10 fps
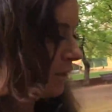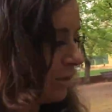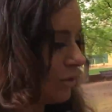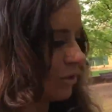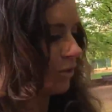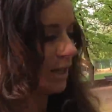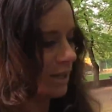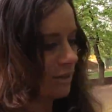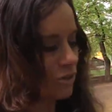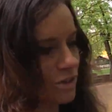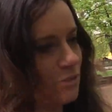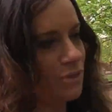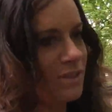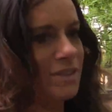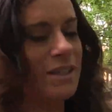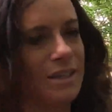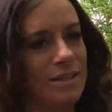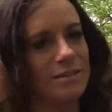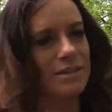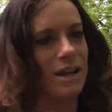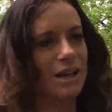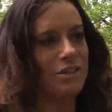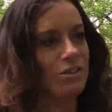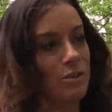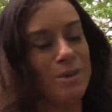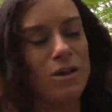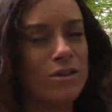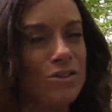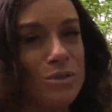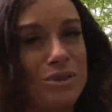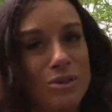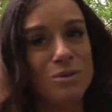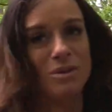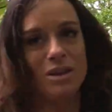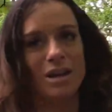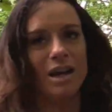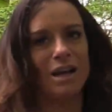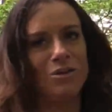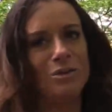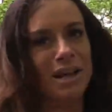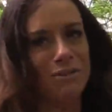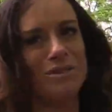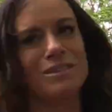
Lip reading: You know, and there's different cities, and to be honest with you, I don't have the